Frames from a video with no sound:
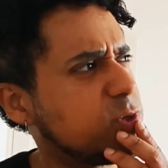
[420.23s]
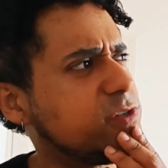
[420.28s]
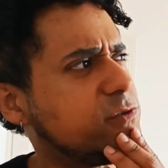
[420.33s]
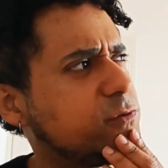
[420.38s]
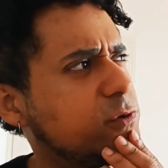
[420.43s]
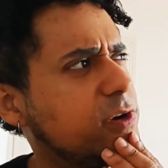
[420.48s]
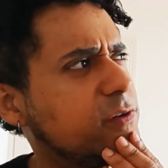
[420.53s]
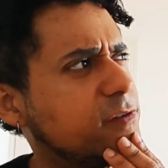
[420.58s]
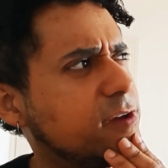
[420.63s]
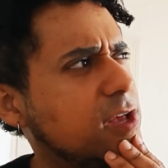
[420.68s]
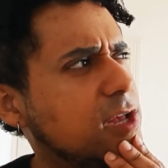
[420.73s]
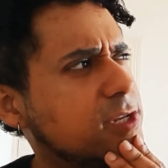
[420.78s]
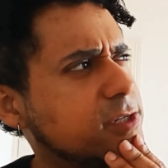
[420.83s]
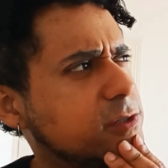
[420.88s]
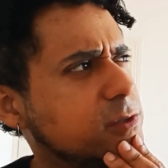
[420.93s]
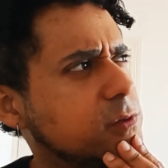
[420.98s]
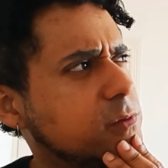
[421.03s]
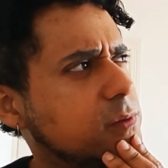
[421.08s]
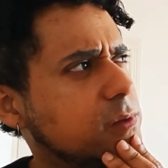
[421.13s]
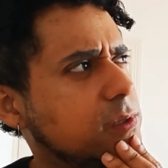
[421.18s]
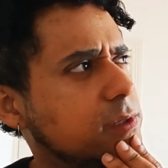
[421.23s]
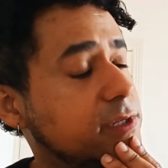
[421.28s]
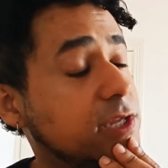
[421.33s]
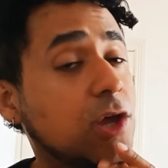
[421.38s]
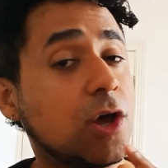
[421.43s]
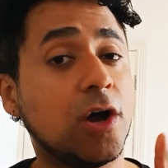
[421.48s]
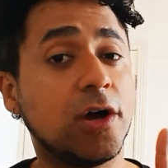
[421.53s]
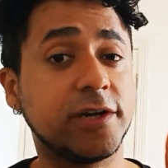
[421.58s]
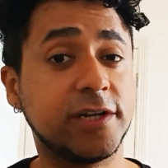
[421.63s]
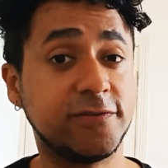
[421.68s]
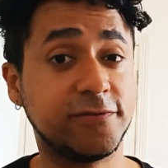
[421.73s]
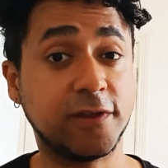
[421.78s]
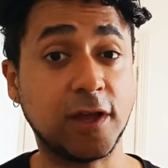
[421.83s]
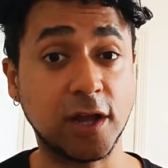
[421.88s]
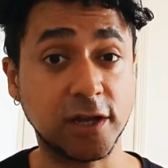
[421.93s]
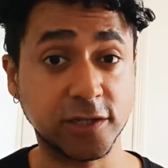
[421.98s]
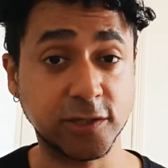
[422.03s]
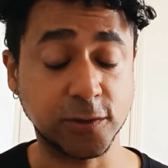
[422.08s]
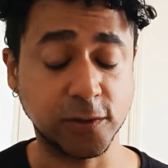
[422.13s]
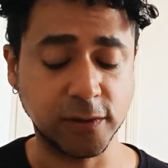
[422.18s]
was in front of a castle, the Cardiff
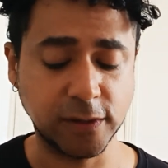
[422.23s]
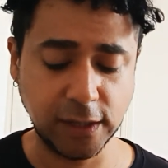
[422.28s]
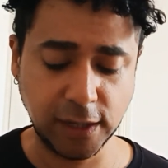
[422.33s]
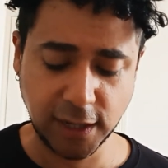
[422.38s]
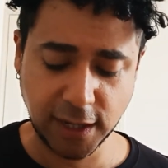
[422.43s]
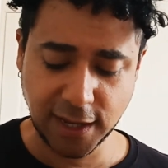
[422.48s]
Castle.